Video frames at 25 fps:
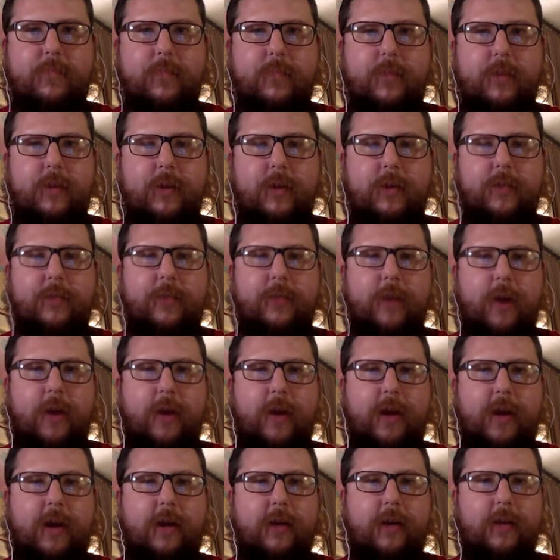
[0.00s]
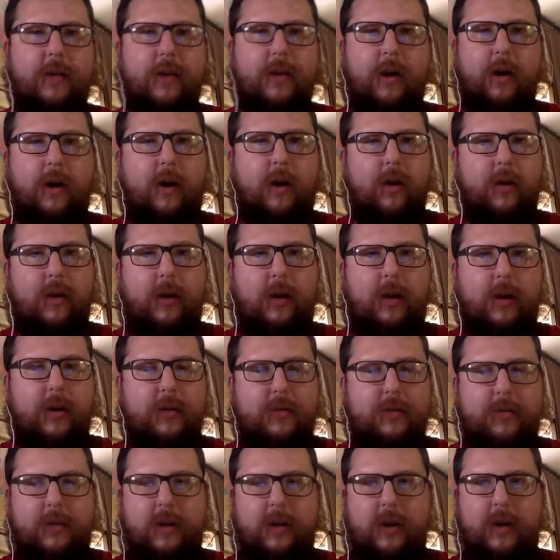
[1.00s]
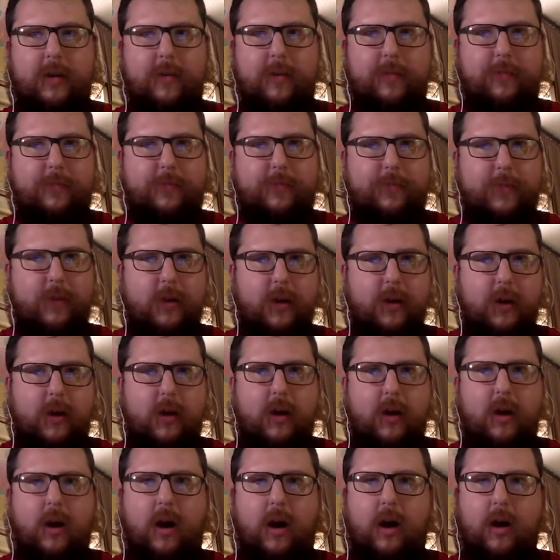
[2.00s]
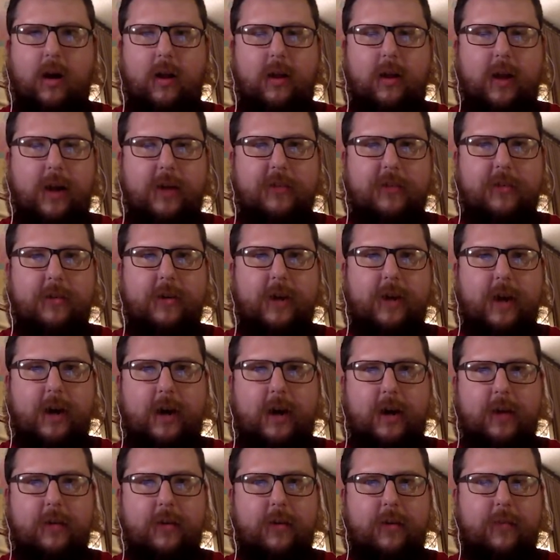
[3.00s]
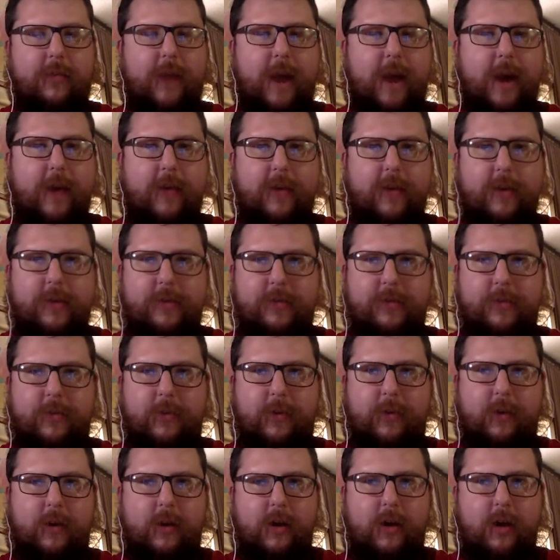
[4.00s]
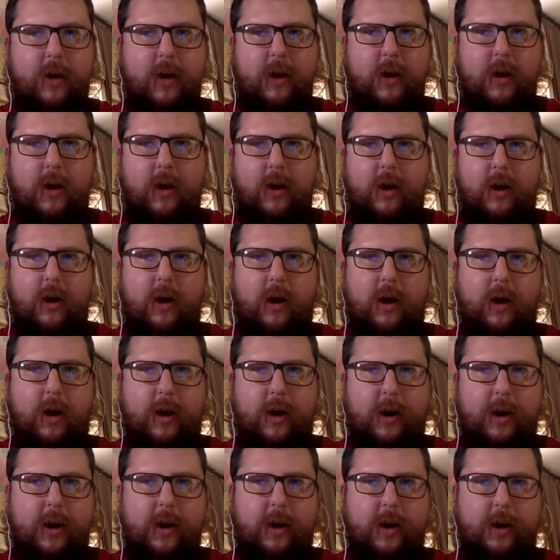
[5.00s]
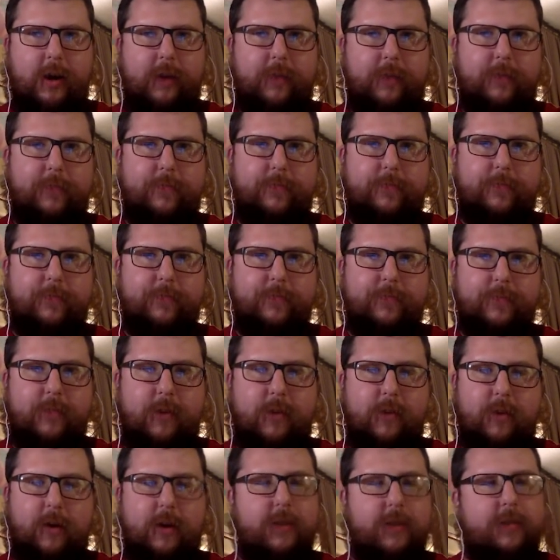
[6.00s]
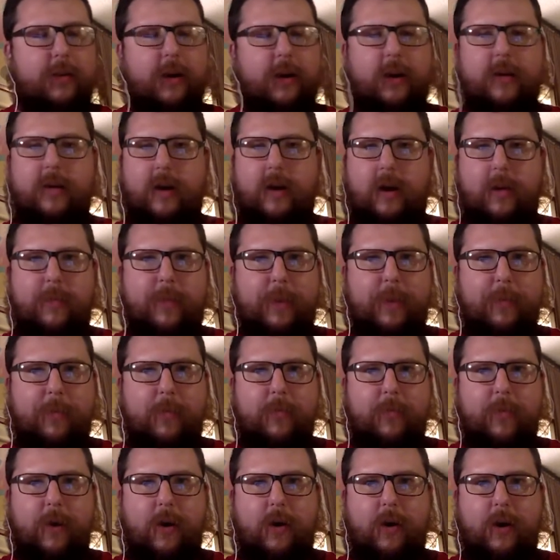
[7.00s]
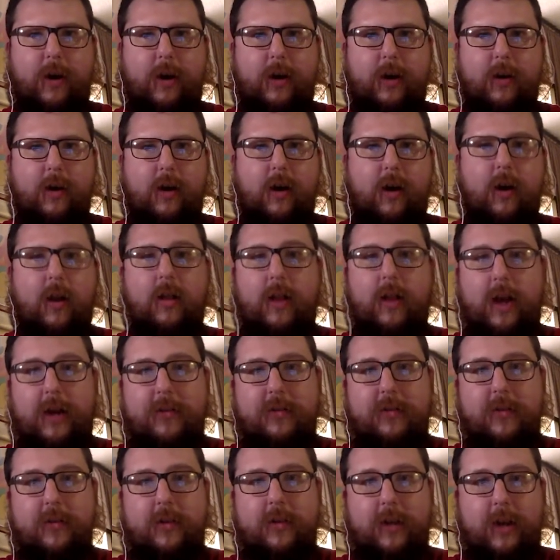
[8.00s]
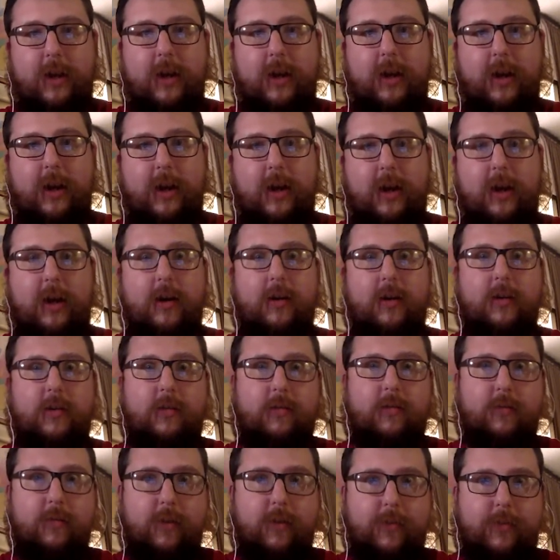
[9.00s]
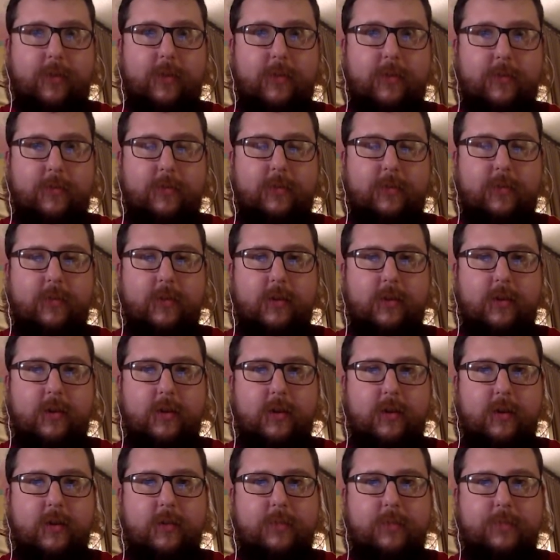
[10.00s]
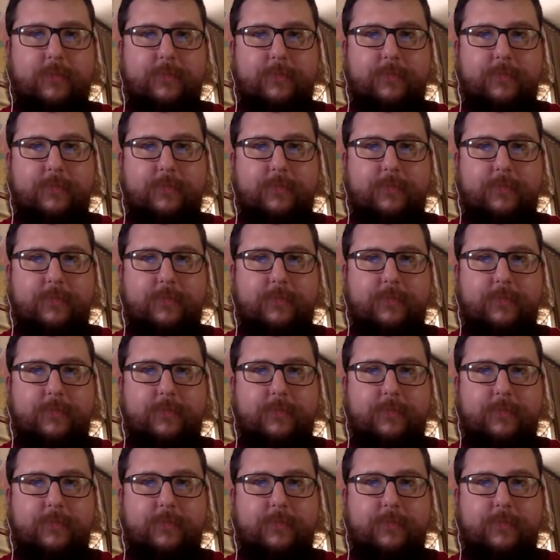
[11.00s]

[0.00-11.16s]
voting early instead of on election day because of the virus, or are we going to see a ton of people voting on election day and with the